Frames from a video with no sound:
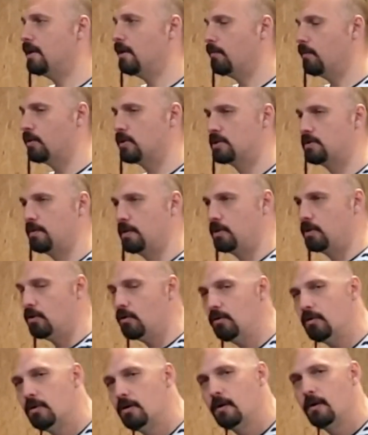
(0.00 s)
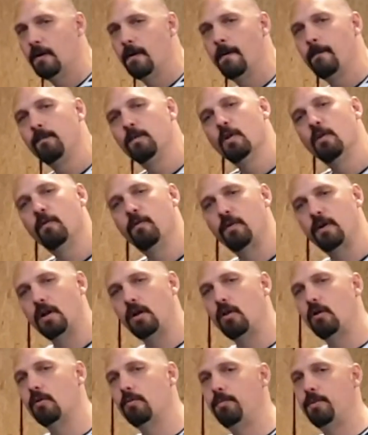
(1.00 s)
he wants with you for a
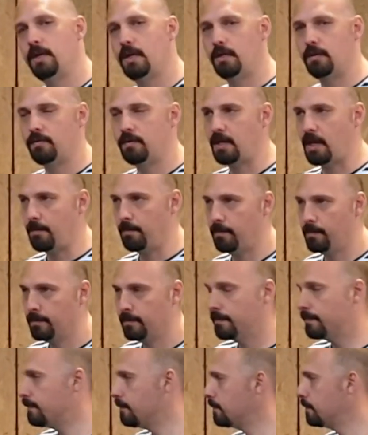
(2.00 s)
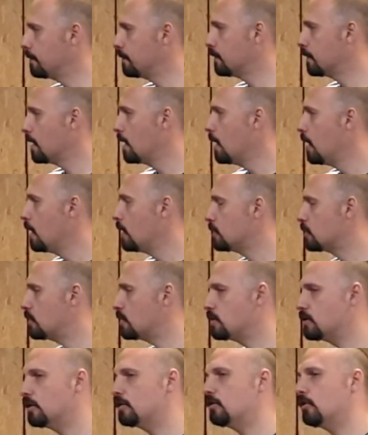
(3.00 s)
long period of time. So
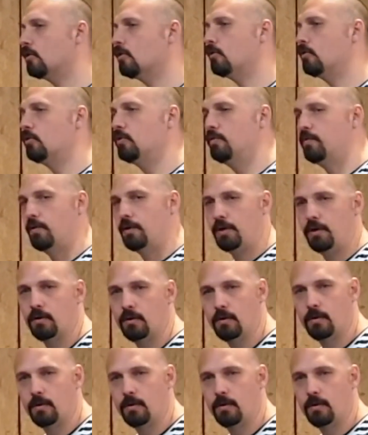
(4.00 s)
it's not good for you.